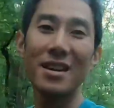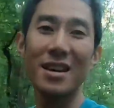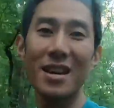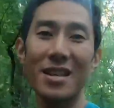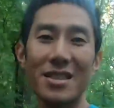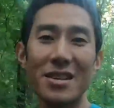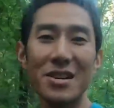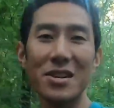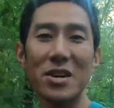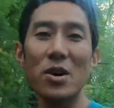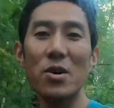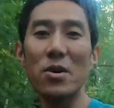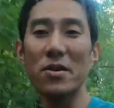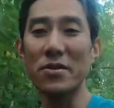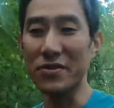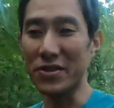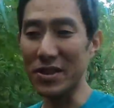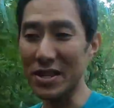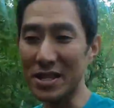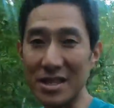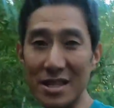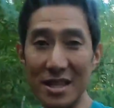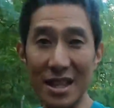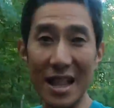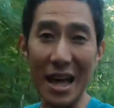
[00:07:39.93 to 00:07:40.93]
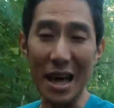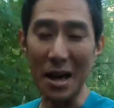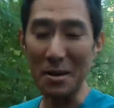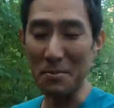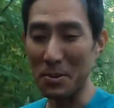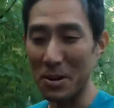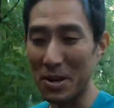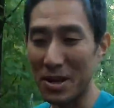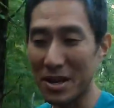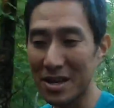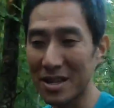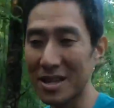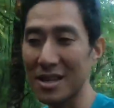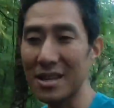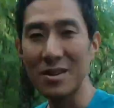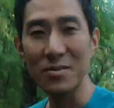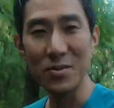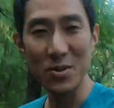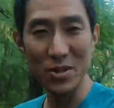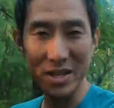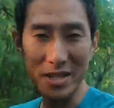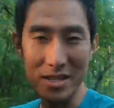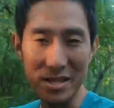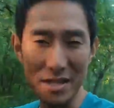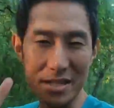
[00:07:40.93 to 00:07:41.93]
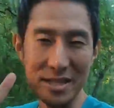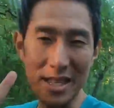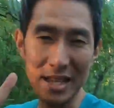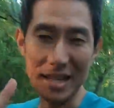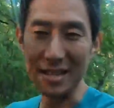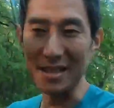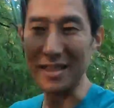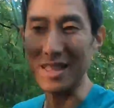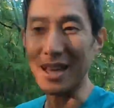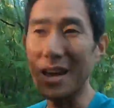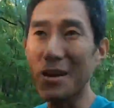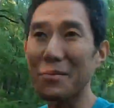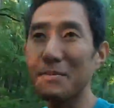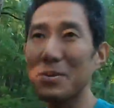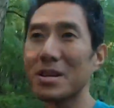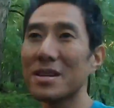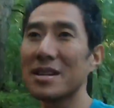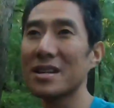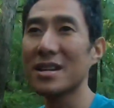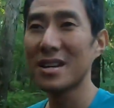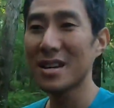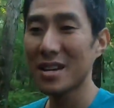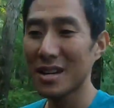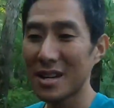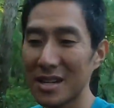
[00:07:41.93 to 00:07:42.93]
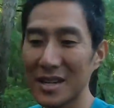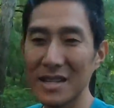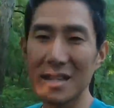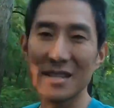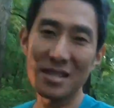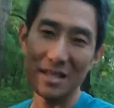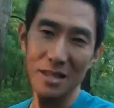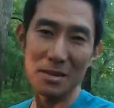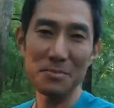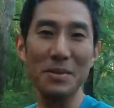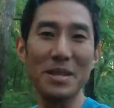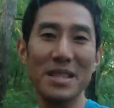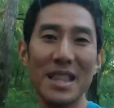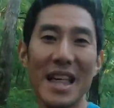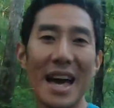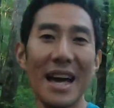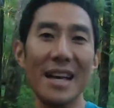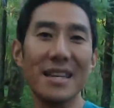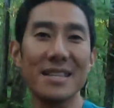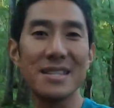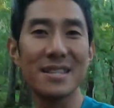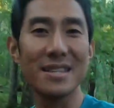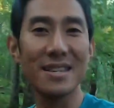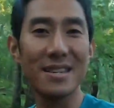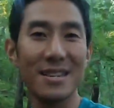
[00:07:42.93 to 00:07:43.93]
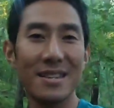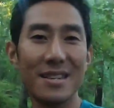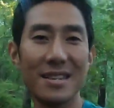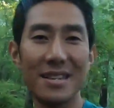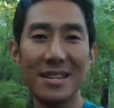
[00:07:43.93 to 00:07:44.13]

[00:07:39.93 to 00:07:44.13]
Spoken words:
And the goal of this lap, which is the second lap, is to be last.